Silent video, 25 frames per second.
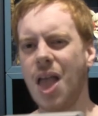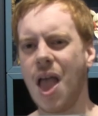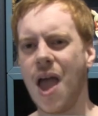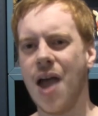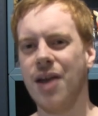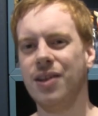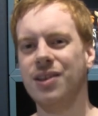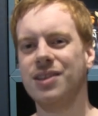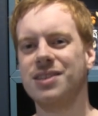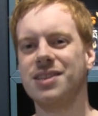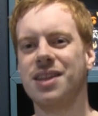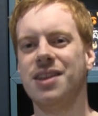
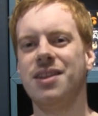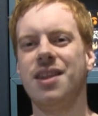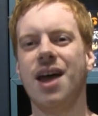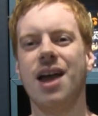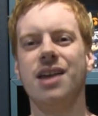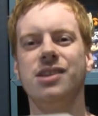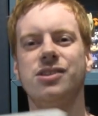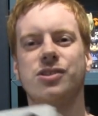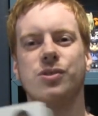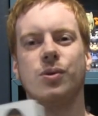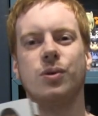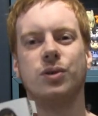And it's a
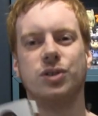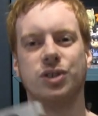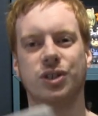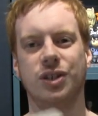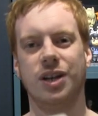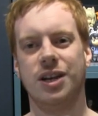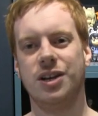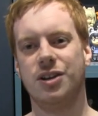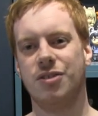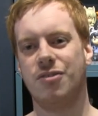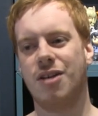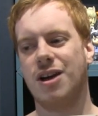nice
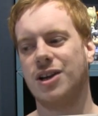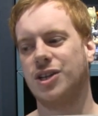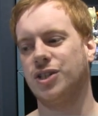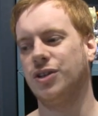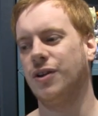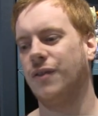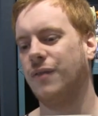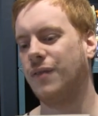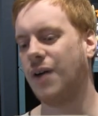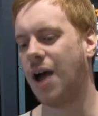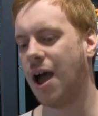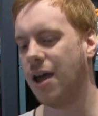social
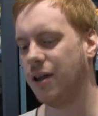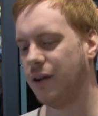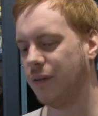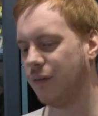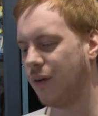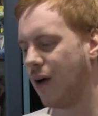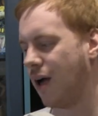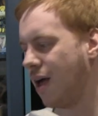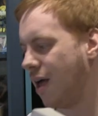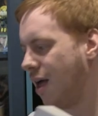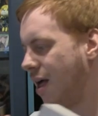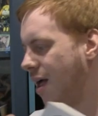interaction of kind of